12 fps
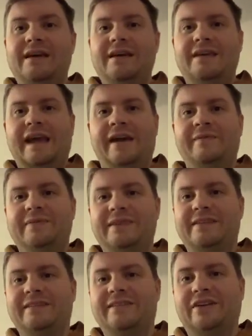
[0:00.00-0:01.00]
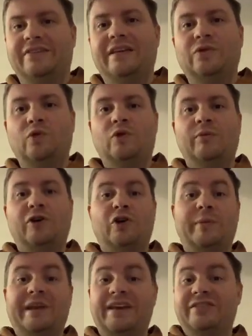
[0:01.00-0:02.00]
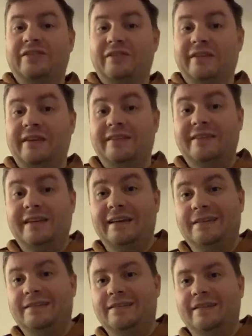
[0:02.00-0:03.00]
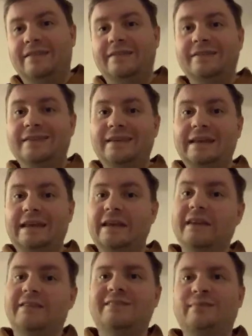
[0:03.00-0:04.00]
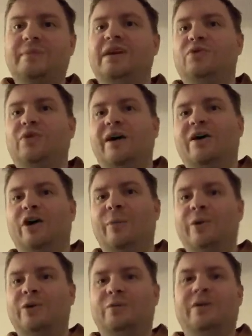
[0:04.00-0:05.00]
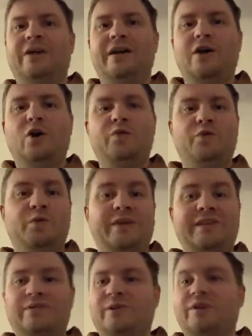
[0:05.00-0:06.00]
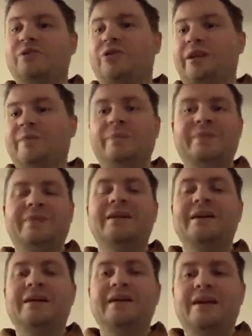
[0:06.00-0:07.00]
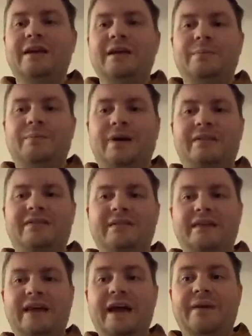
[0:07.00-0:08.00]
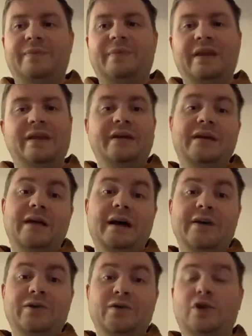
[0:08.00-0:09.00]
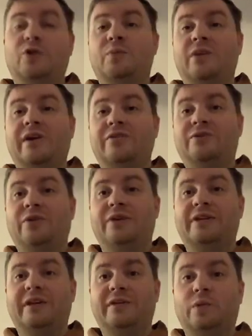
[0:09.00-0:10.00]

yeah, this is not a normal combination. This is the speedrun combo of 2023. But yeah, I do hope you enjoyed the